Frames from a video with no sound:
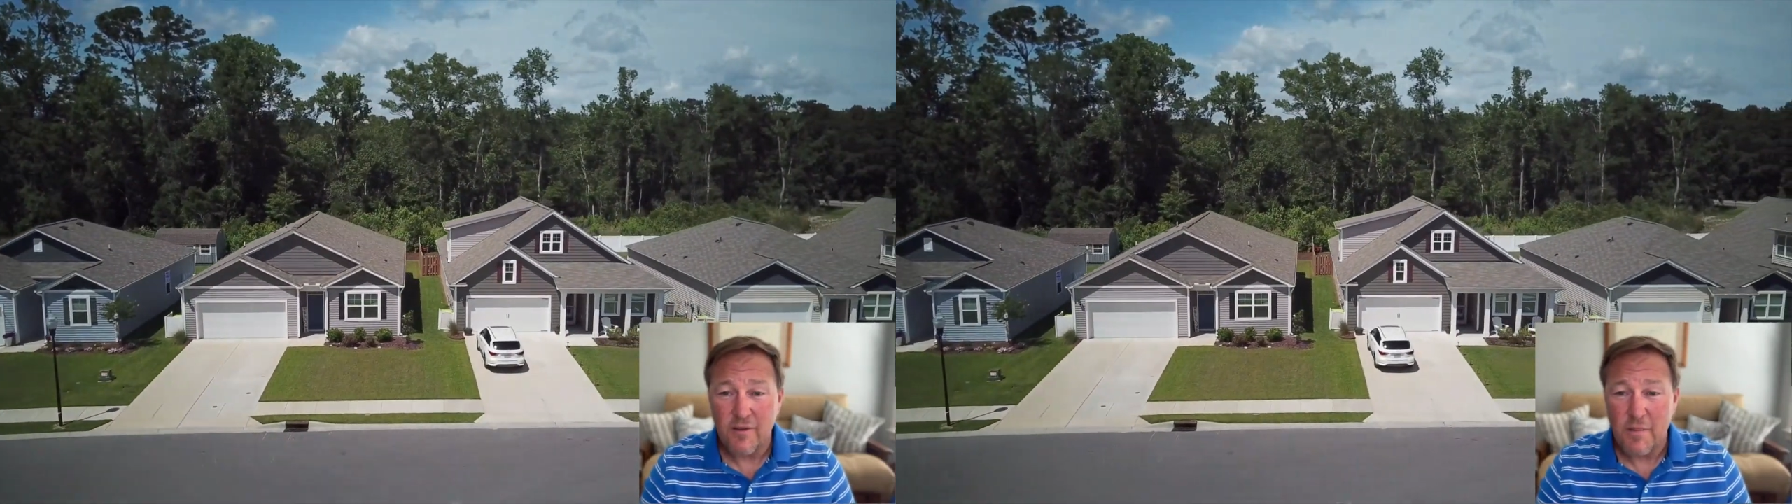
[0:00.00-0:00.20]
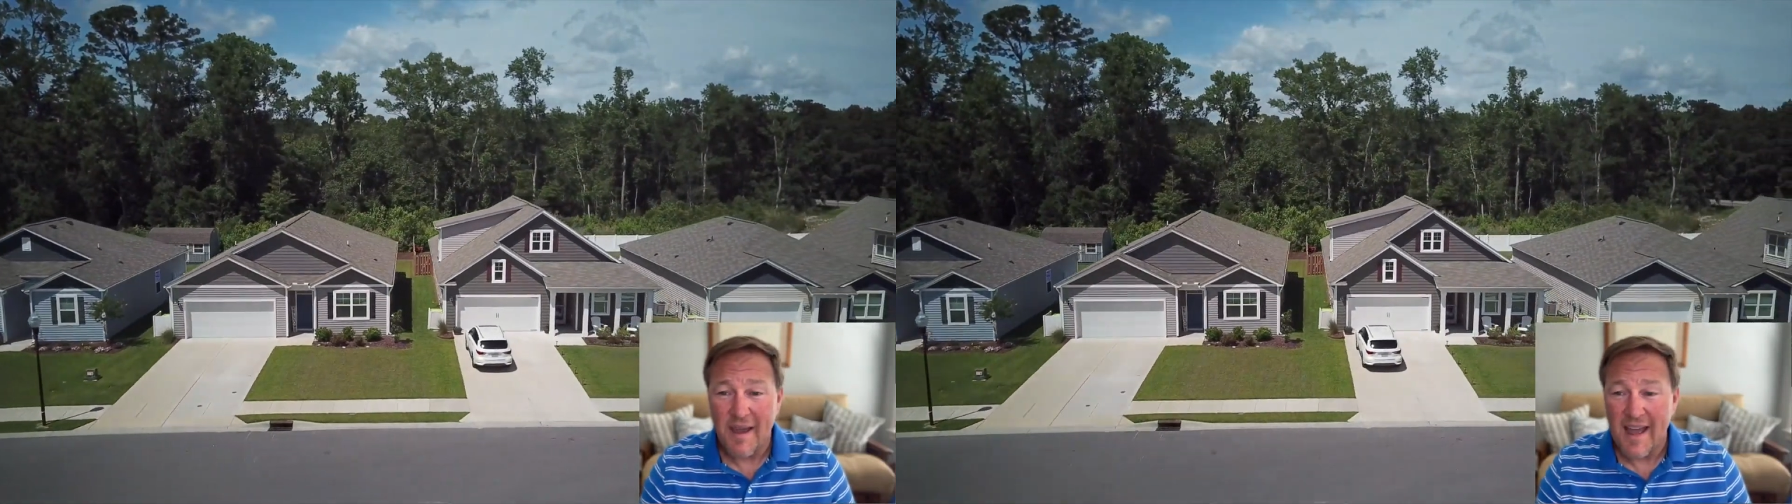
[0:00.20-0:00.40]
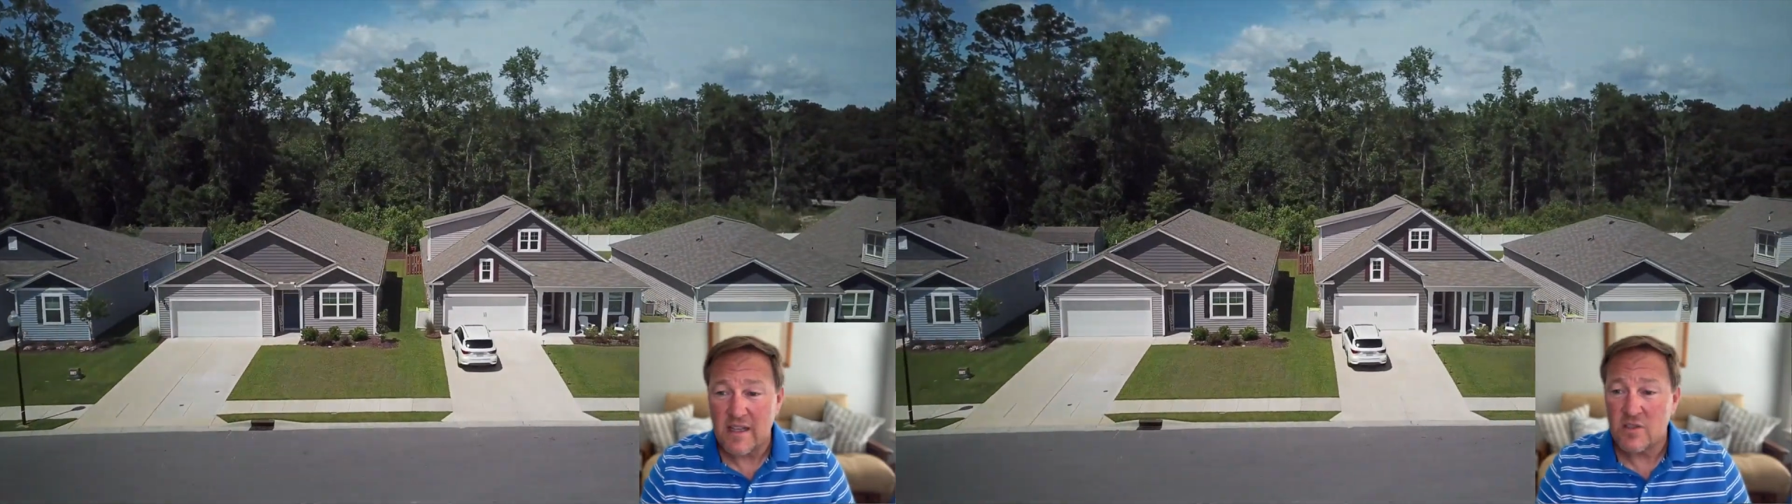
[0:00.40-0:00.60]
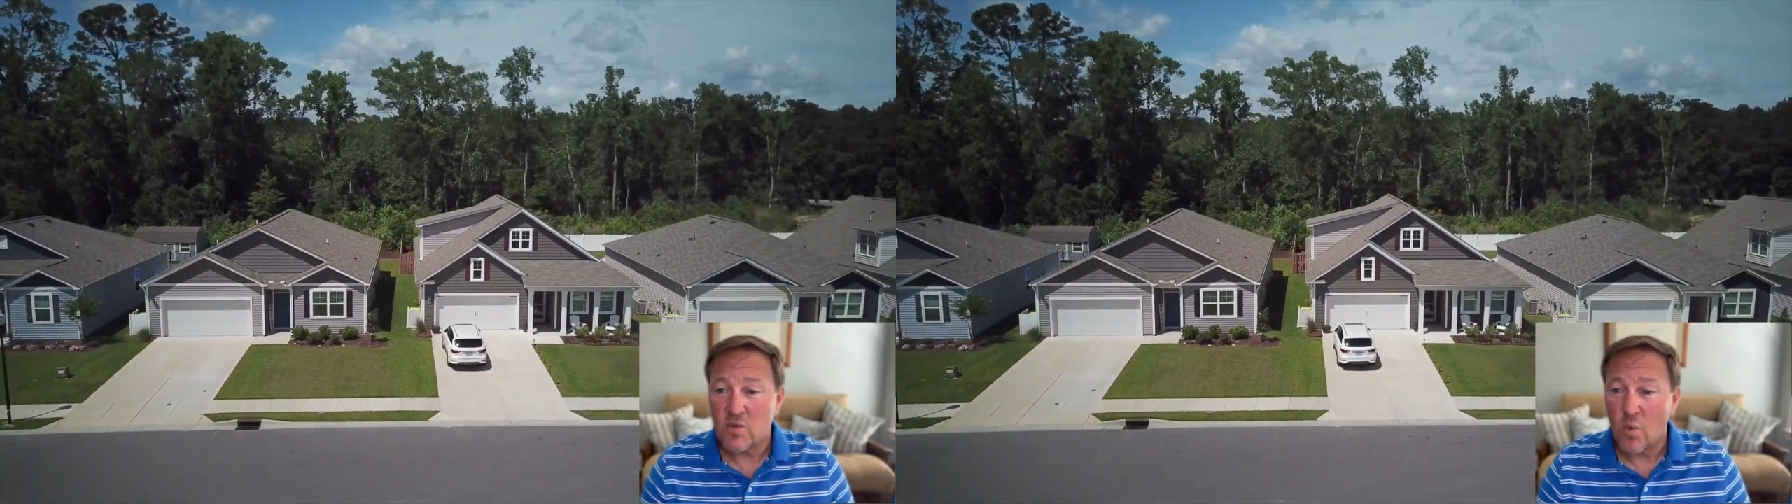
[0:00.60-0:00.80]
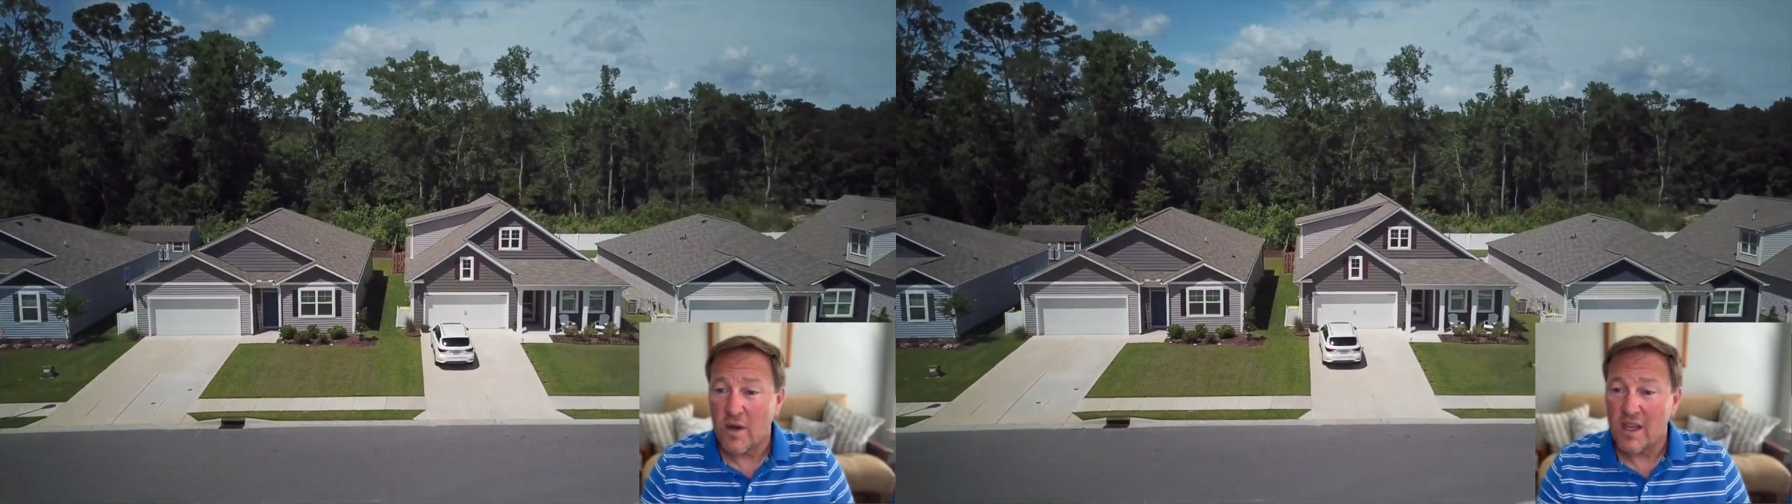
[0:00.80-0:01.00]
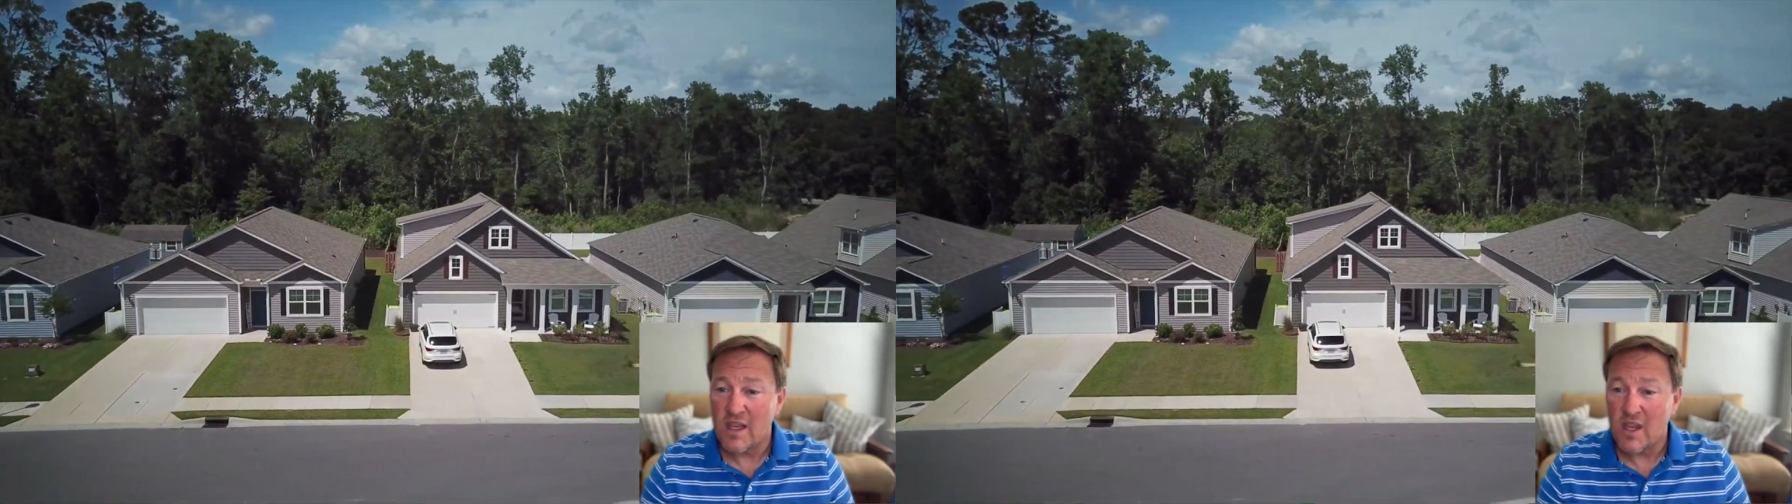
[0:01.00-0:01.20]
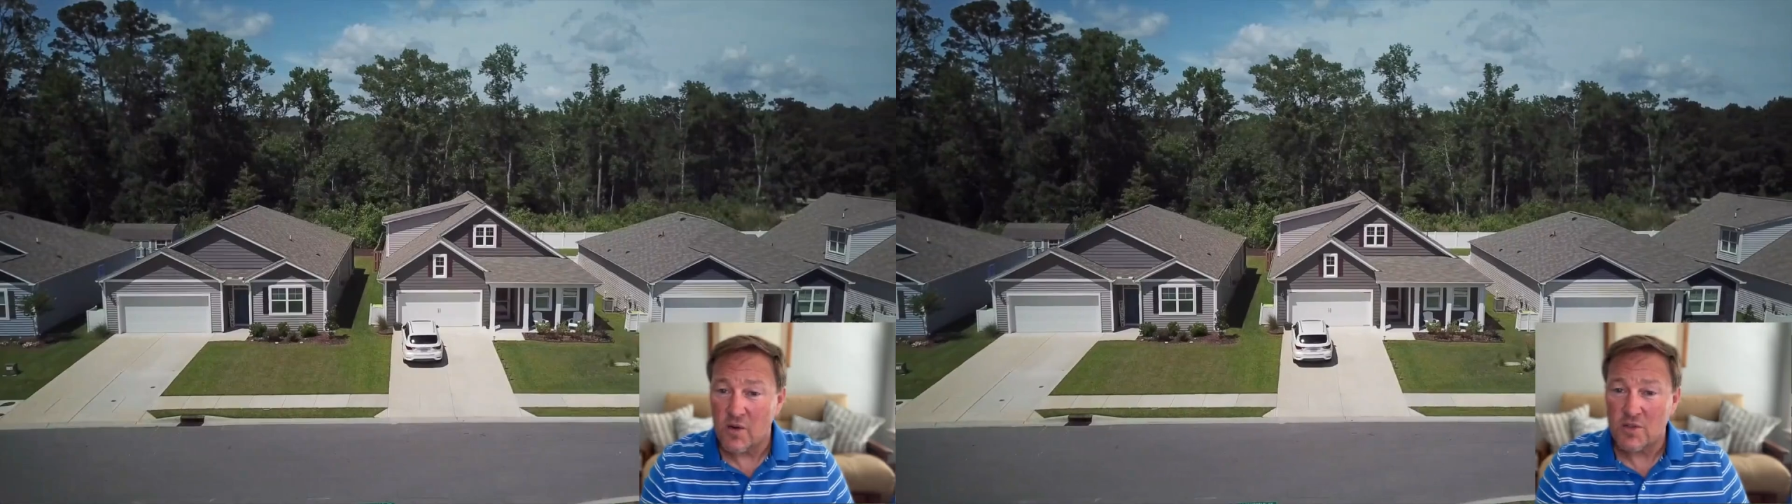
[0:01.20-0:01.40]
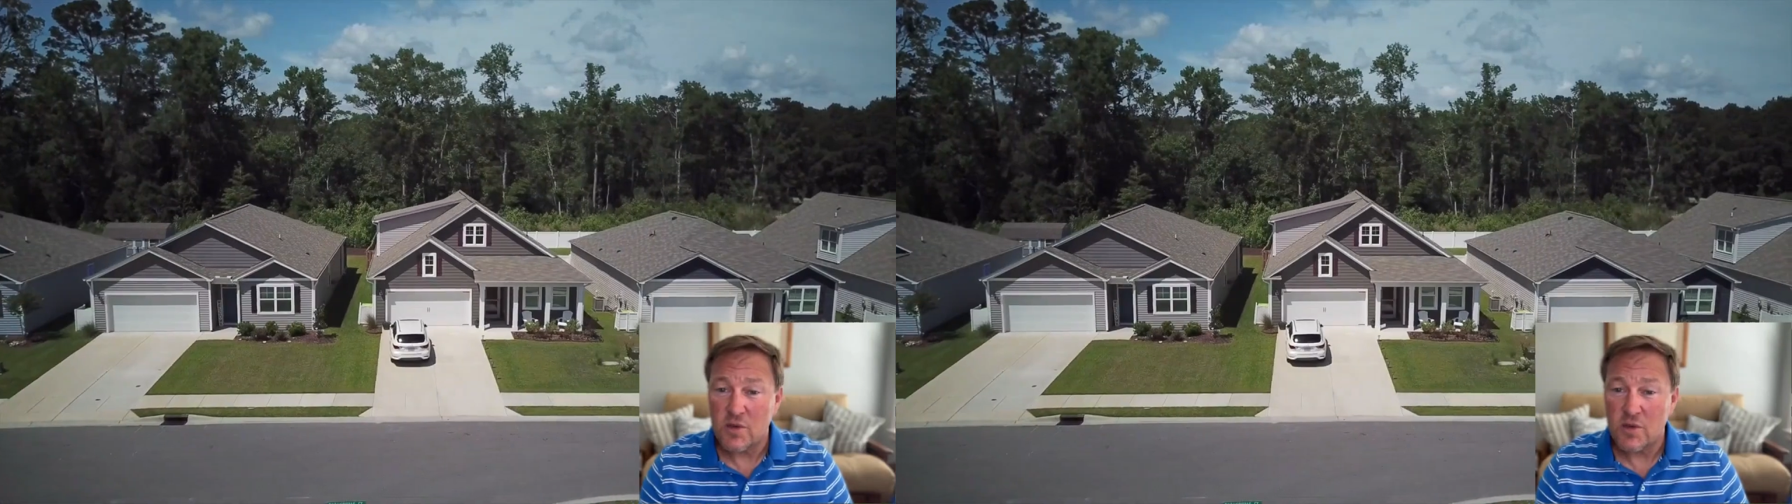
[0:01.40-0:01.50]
the past 20 years.